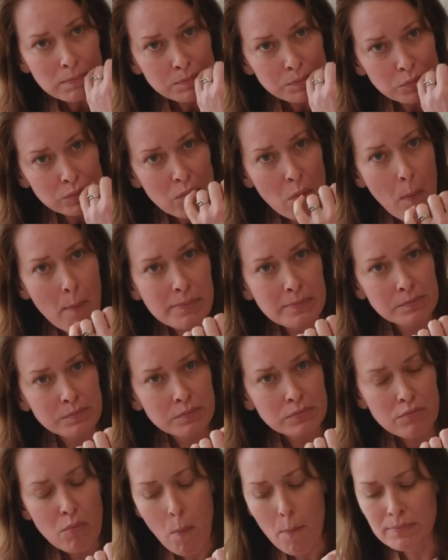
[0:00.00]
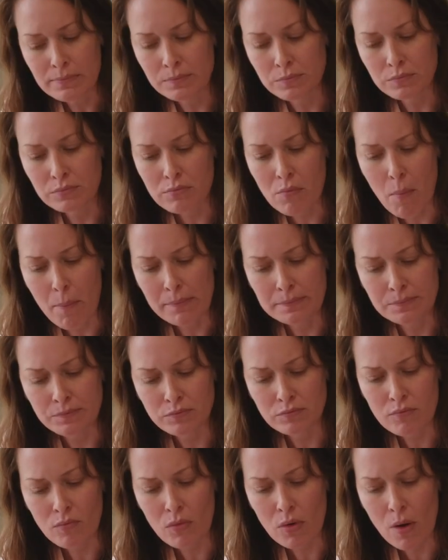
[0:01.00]
And it's like I was saying, it's not
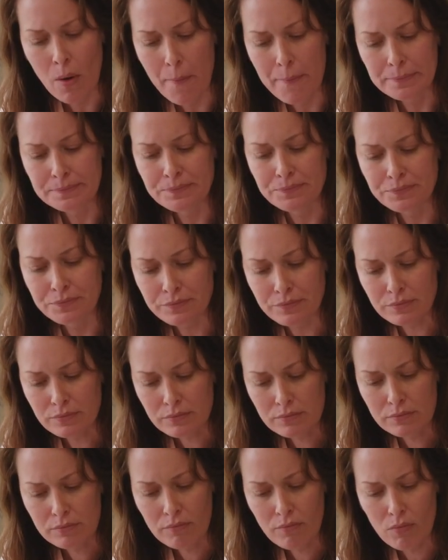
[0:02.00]
sour, but it's not sweet.